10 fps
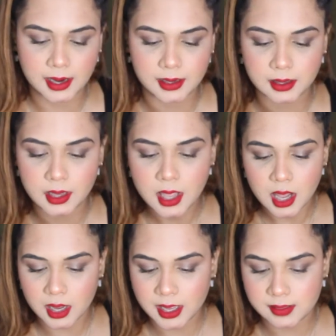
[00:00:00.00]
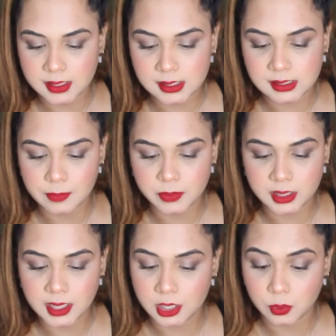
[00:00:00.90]
And again, this is
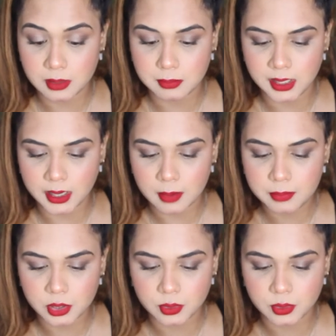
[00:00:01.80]
something that you can build up.